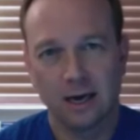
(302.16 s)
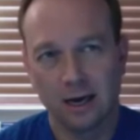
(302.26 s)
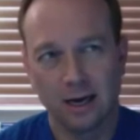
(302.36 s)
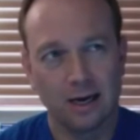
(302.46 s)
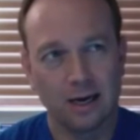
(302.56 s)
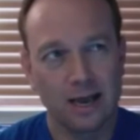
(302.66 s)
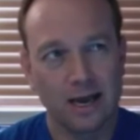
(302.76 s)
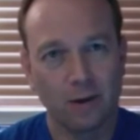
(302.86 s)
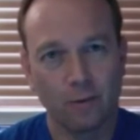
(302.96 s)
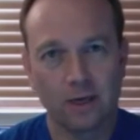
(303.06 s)

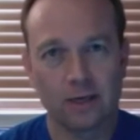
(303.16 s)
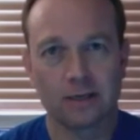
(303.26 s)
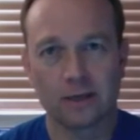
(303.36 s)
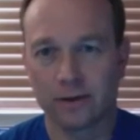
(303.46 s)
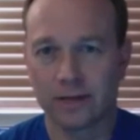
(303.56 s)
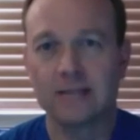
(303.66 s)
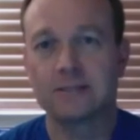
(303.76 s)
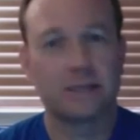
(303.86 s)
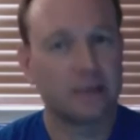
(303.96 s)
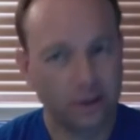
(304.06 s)
and I want, the
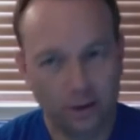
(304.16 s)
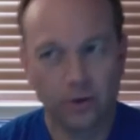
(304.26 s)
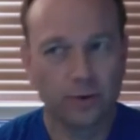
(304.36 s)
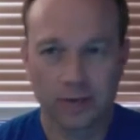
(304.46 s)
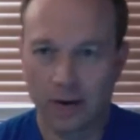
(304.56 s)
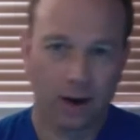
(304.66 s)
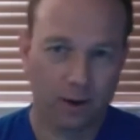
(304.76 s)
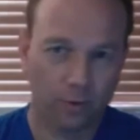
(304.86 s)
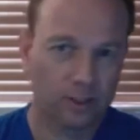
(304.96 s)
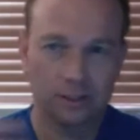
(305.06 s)
SEO, and
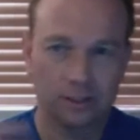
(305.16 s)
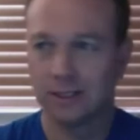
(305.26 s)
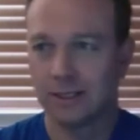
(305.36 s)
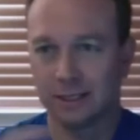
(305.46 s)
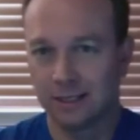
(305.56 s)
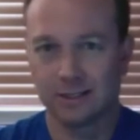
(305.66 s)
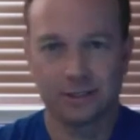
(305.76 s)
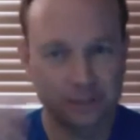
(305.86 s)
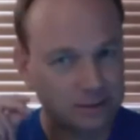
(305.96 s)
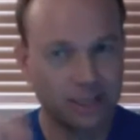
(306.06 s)
I want the
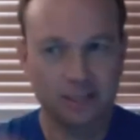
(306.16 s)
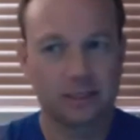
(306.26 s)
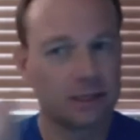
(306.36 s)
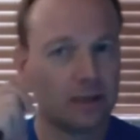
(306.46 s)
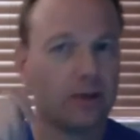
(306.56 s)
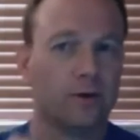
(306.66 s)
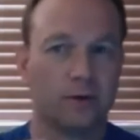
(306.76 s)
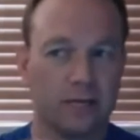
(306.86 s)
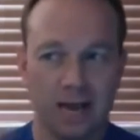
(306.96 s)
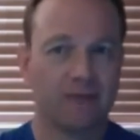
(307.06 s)
just instant
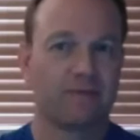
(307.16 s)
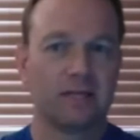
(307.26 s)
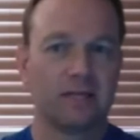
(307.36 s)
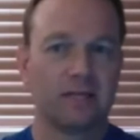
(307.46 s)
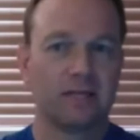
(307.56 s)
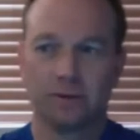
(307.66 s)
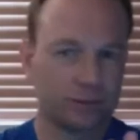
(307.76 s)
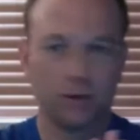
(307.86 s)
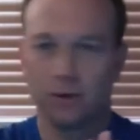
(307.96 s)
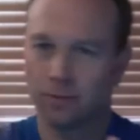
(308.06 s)
load, and you have the data, and
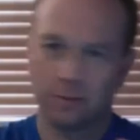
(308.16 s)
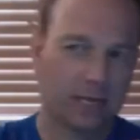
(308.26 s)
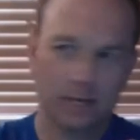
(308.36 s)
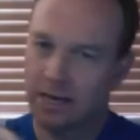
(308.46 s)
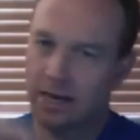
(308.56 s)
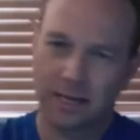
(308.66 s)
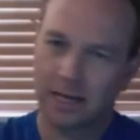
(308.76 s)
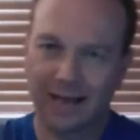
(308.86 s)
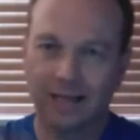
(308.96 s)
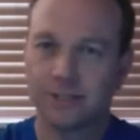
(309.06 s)
there's not a
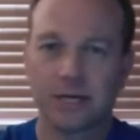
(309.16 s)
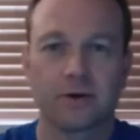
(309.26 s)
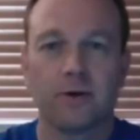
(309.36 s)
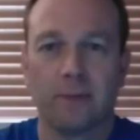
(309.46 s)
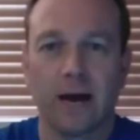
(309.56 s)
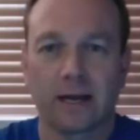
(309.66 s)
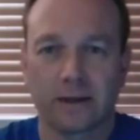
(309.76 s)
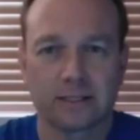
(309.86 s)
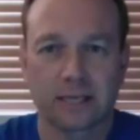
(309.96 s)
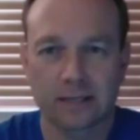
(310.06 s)
lot of AJAX going
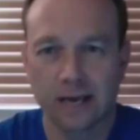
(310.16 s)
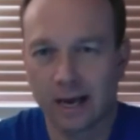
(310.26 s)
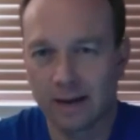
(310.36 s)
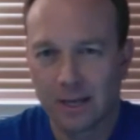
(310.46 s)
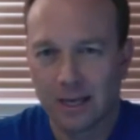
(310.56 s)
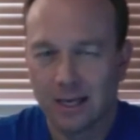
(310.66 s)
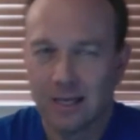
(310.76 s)
back and things like that,